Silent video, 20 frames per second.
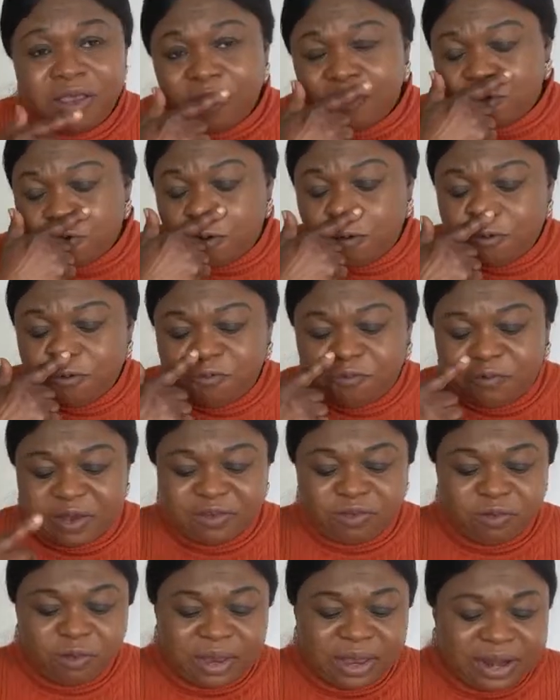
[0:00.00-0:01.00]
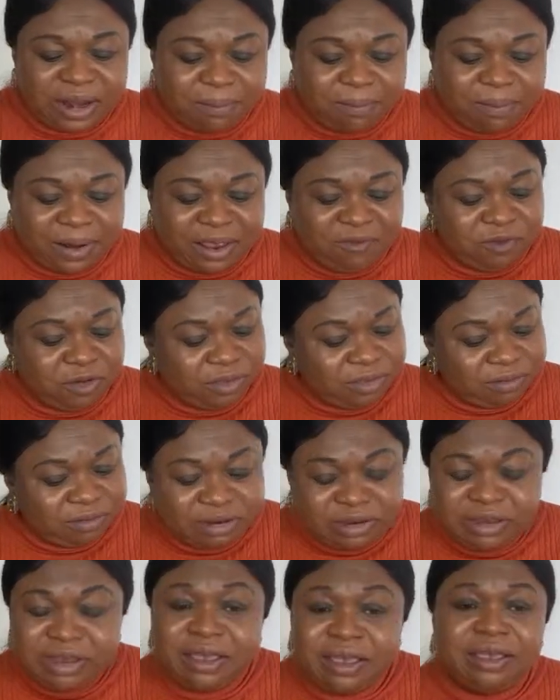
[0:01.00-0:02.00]
So first you can apply for
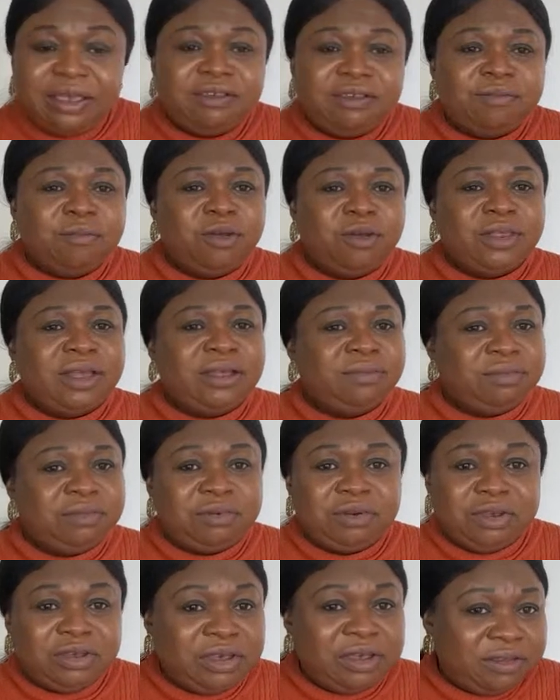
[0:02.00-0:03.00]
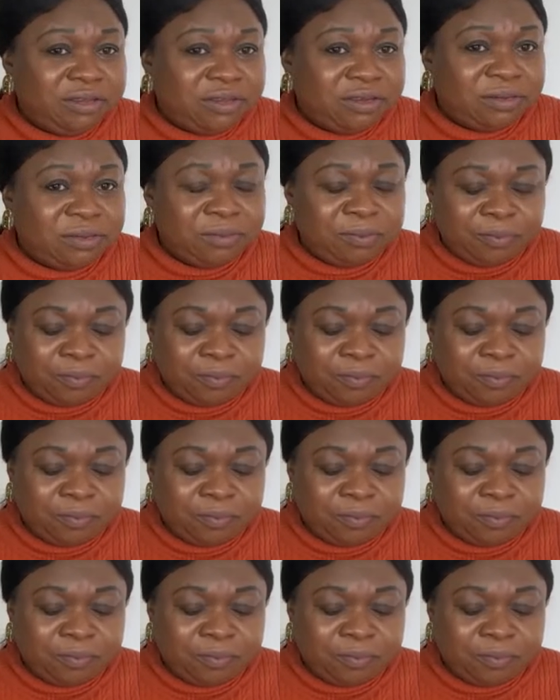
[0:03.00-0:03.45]
3 years, more than 3 years,